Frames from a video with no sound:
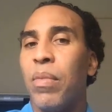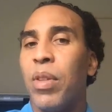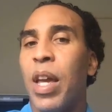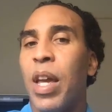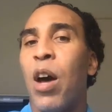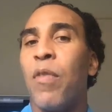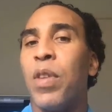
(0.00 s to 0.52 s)

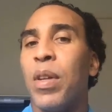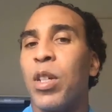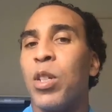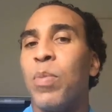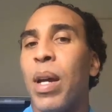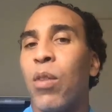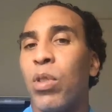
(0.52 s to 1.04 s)
they often
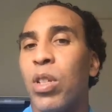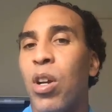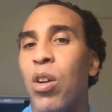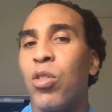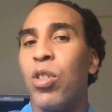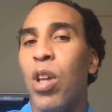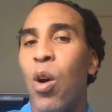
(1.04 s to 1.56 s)
expect
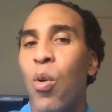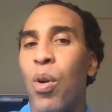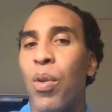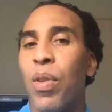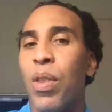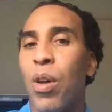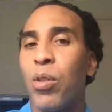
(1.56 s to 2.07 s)
returns
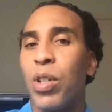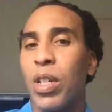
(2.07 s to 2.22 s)
lower than those